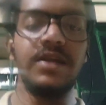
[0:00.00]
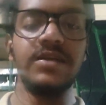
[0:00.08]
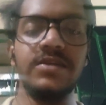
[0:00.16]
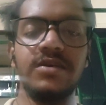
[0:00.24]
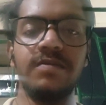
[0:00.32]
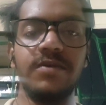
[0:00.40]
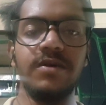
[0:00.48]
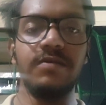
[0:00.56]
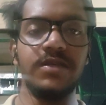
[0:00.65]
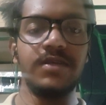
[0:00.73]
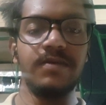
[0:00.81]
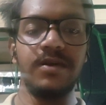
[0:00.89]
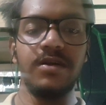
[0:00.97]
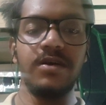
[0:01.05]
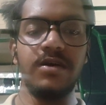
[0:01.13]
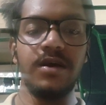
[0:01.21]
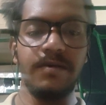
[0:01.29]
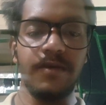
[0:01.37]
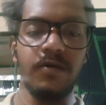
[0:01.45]
is the permissible
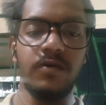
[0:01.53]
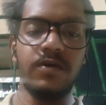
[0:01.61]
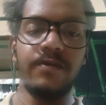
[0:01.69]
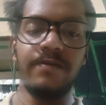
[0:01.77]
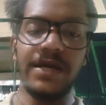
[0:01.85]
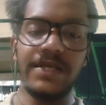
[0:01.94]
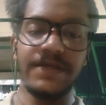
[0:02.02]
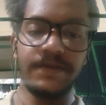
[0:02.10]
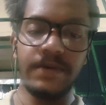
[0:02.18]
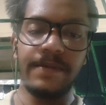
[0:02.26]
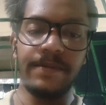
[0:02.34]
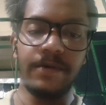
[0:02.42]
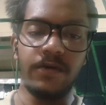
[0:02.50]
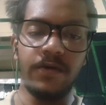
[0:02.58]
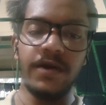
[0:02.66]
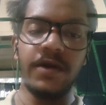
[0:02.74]
amount, maximum amount.